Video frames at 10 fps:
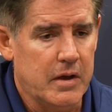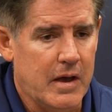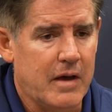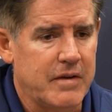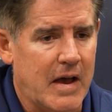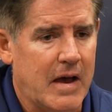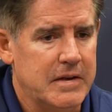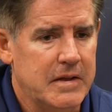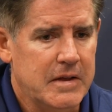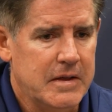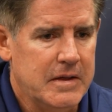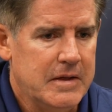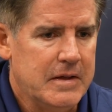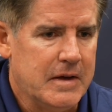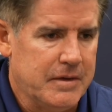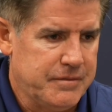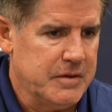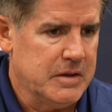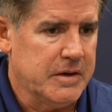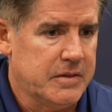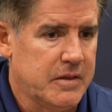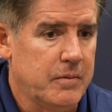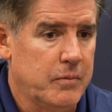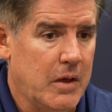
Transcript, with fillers: have had, I feel like the